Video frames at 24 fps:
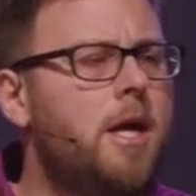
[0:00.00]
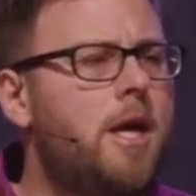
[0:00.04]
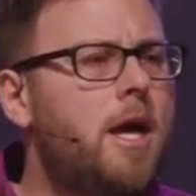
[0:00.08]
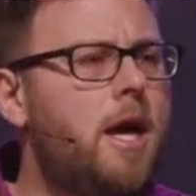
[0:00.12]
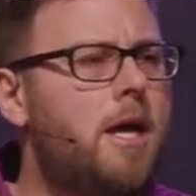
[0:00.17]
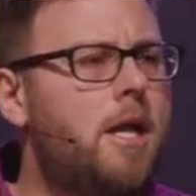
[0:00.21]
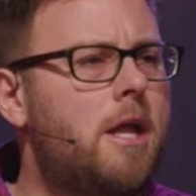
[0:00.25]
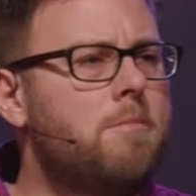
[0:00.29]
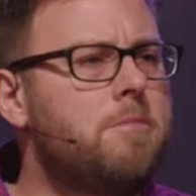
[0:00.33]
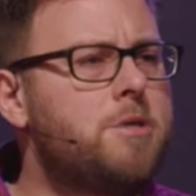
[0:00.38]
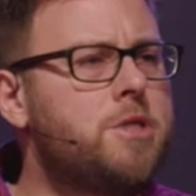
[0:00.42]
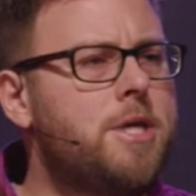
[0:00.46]

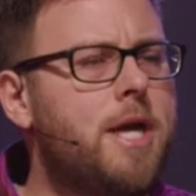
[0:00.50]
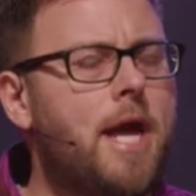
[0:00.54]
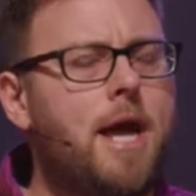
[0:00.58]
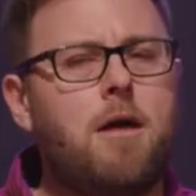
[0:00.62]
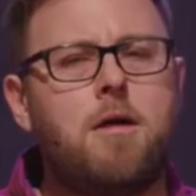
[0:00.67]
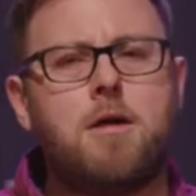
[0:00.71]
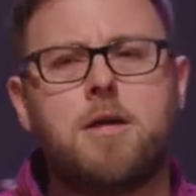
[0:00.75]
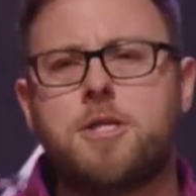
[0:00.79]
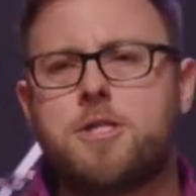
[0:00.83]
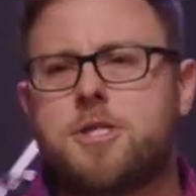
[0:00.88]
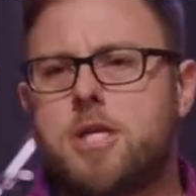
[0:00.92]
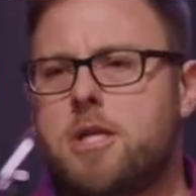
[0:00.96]
And I'm
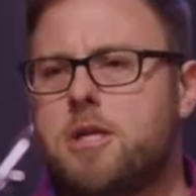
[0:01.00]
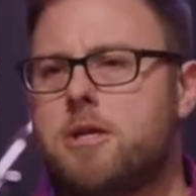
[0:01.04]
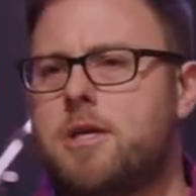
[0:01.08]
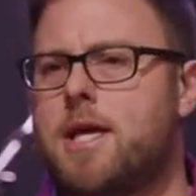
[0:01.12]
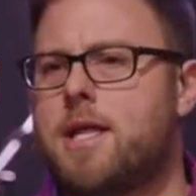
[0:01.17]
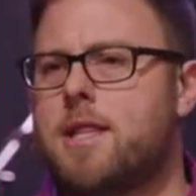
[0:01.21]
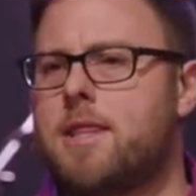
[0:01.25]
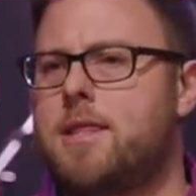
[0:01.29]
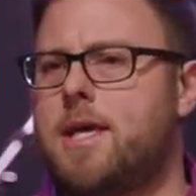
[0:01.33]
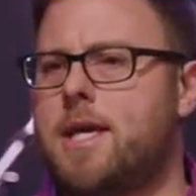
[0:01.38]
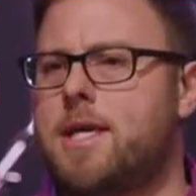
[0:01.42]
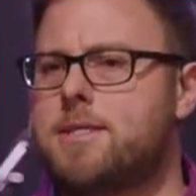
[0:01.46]
challenged to look
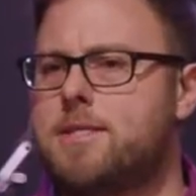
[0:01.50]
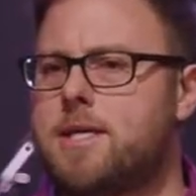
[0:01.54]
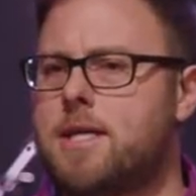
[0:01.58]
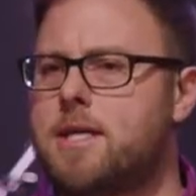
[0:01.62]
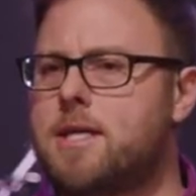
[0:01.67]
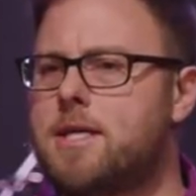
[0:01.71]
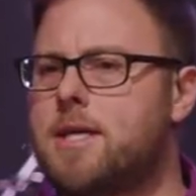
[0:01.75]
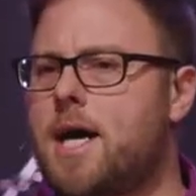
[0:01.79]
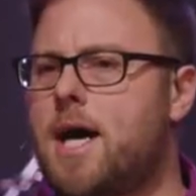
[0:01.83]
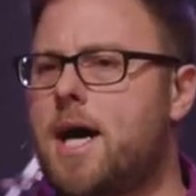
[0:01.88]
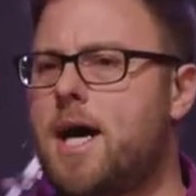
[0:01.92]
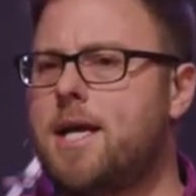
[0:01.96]
at things that
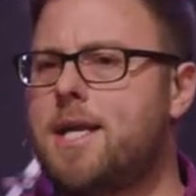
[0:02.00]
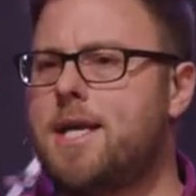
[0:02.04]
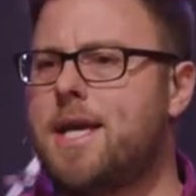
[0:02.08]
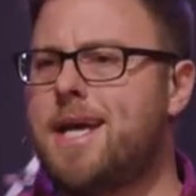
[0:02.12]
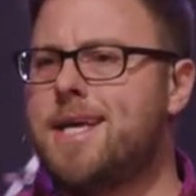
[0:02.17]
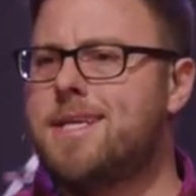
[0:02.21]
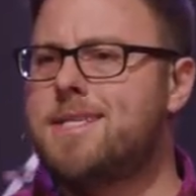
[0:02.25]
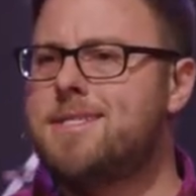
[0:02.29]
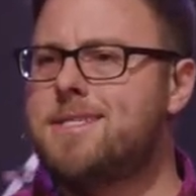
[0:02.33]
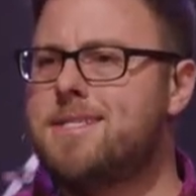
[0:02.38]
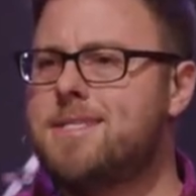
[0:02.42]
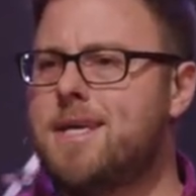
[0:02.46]
God
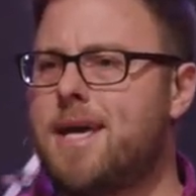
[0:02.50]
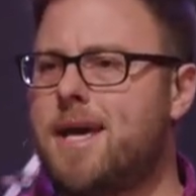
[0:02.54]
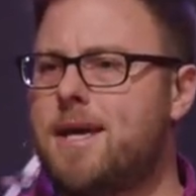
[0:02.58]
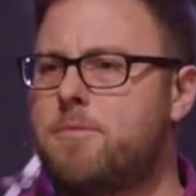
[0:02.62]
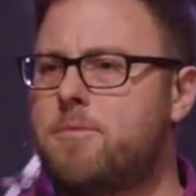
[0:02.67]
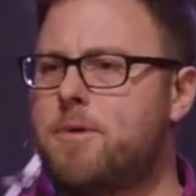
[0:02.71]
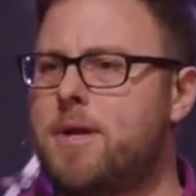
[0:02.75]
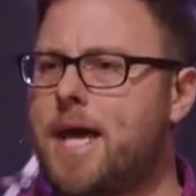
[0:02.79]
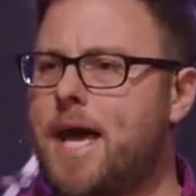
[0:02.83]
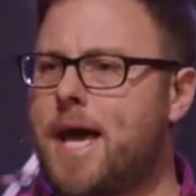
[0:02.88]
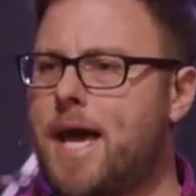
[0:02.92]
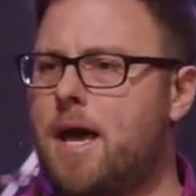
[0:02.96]
has said
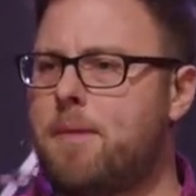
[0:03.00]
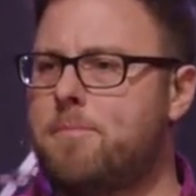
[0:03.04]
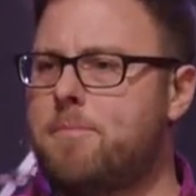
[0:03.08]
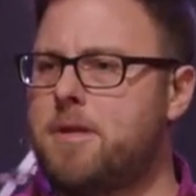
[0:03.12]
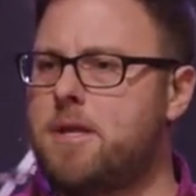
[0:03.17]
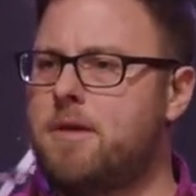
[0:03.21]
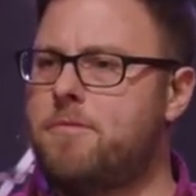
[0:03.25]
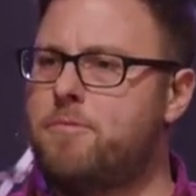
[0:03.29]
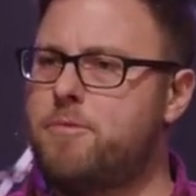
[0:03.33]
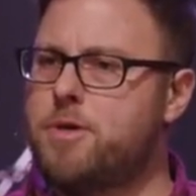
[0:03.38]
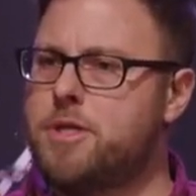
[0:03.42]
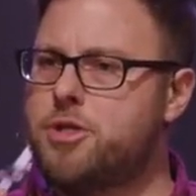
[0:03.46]
would happen
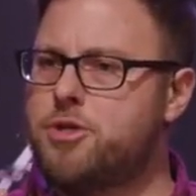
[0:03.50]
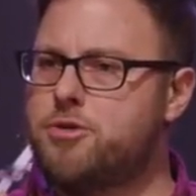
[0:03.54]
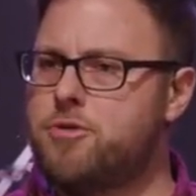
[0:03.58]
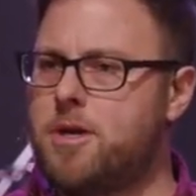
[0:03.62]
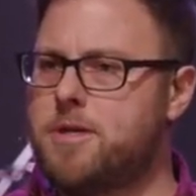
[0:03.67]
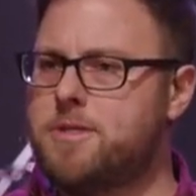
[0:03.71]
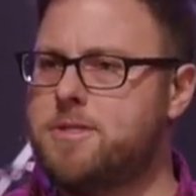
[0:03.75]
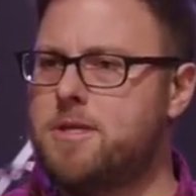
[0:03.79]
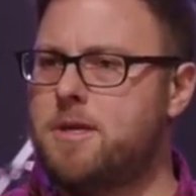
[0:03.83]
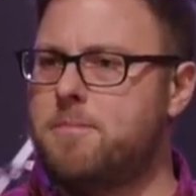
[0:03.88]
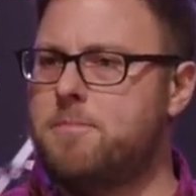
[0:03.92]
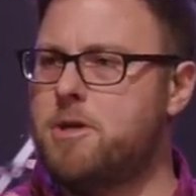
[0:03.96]
if we
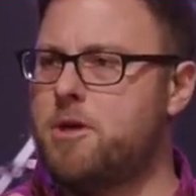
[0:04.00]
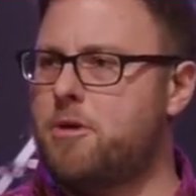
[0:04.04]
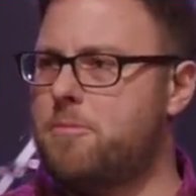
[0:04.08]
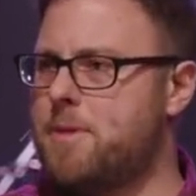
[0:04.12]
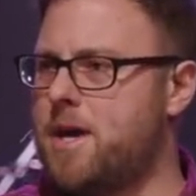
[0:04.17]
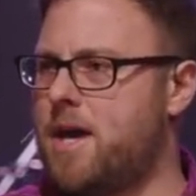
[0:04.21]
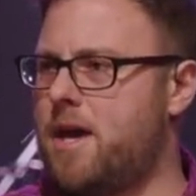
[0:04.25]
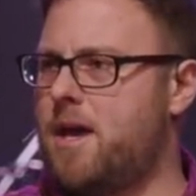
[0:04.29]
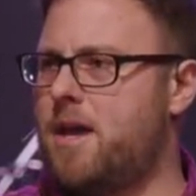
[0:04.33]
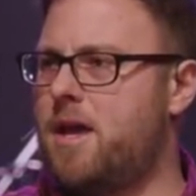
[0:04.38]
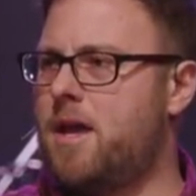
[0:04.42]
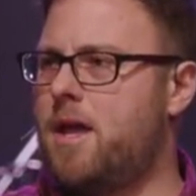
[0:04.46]
trust Him and
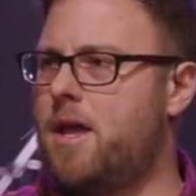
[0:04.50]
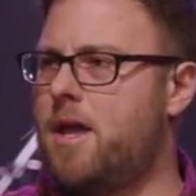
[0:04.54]
obey.